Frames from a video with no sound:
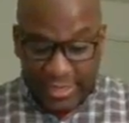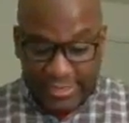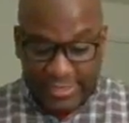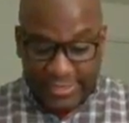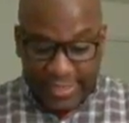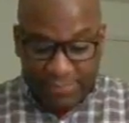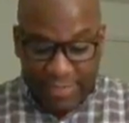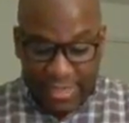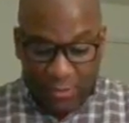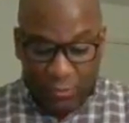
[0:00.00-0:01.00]
a
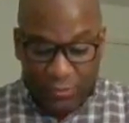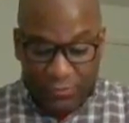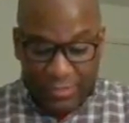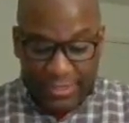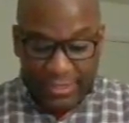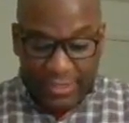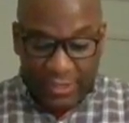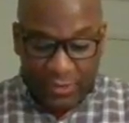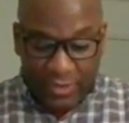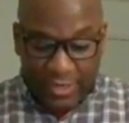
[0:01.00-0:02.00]
dead man was being
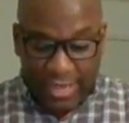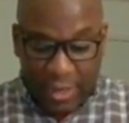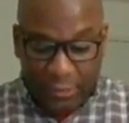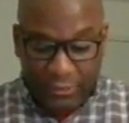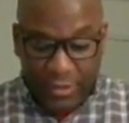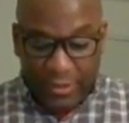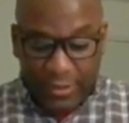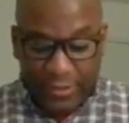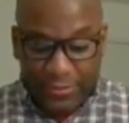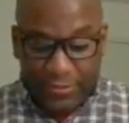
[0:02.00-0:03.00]
carried out,
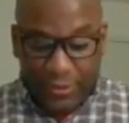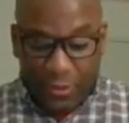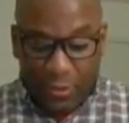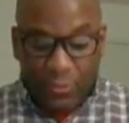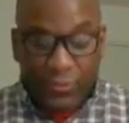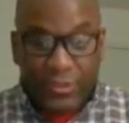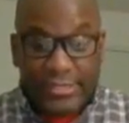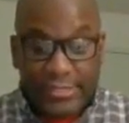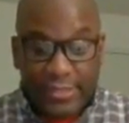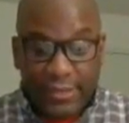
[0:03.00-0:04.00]
the
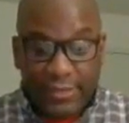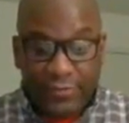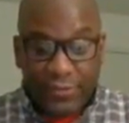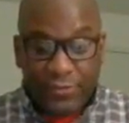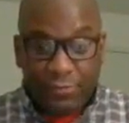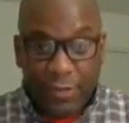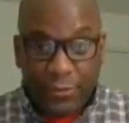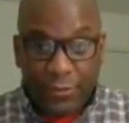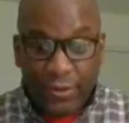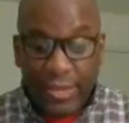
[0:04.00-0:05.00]
only son of his
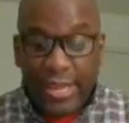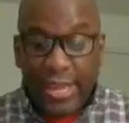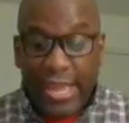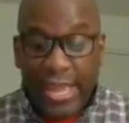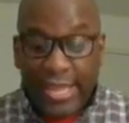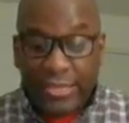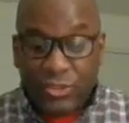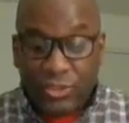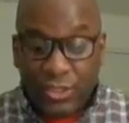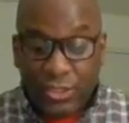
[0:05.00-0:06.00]
mother,
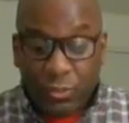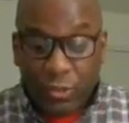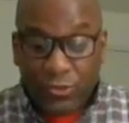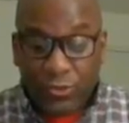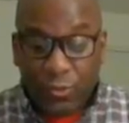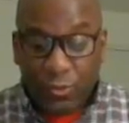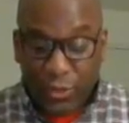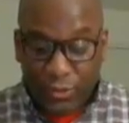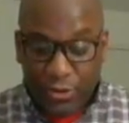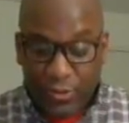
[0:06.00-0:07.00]
and she was a
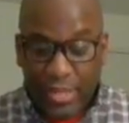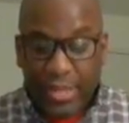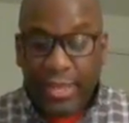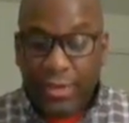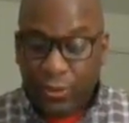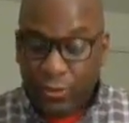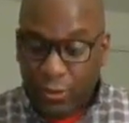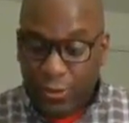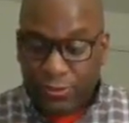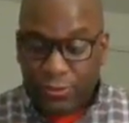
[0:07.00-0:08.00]
widow, and a
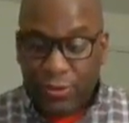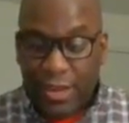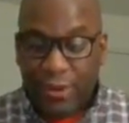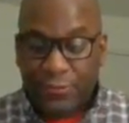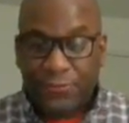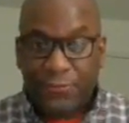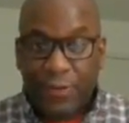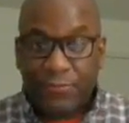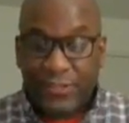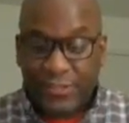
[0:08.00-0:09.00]
large crowd
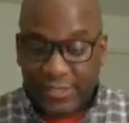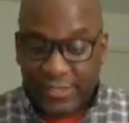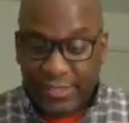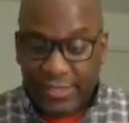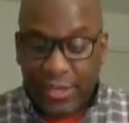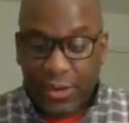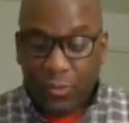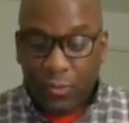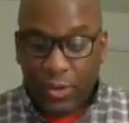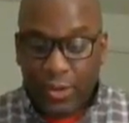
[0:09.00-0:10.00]
from the city
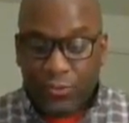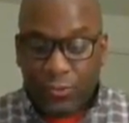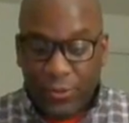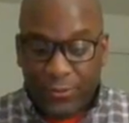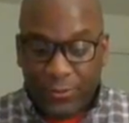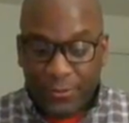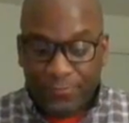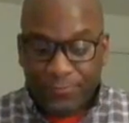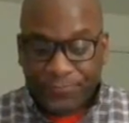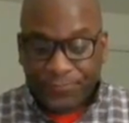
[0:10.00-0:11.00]
was with her.